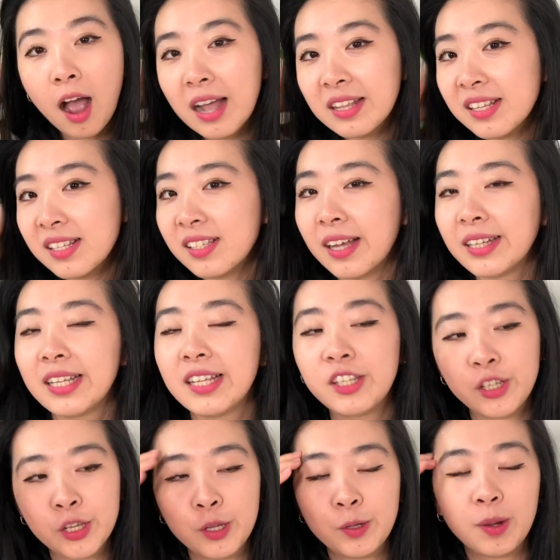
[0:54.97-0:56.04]
I decided
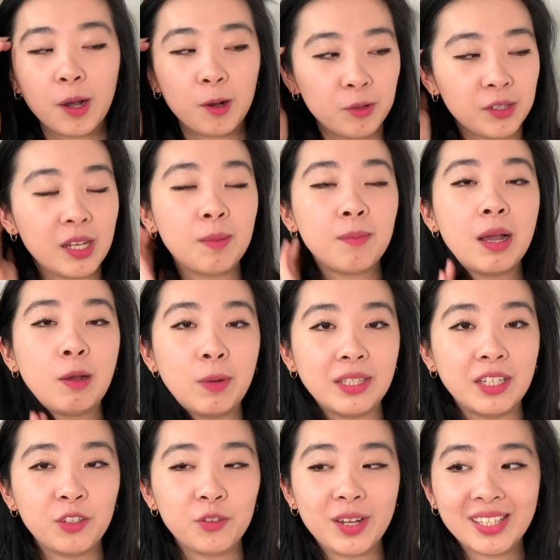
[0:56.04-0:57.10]
to alter my
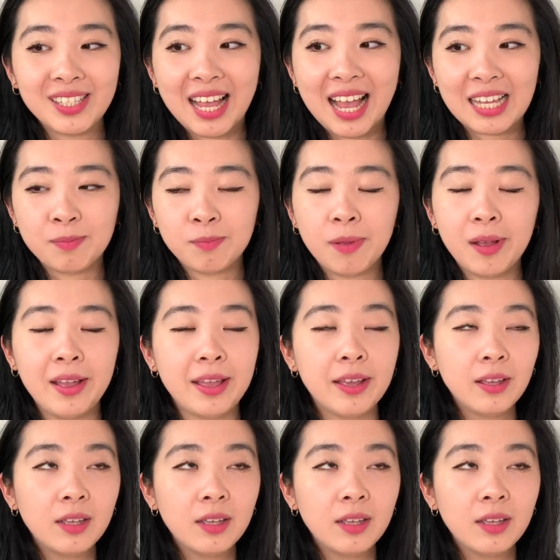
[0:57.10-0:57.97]
wedding dress as my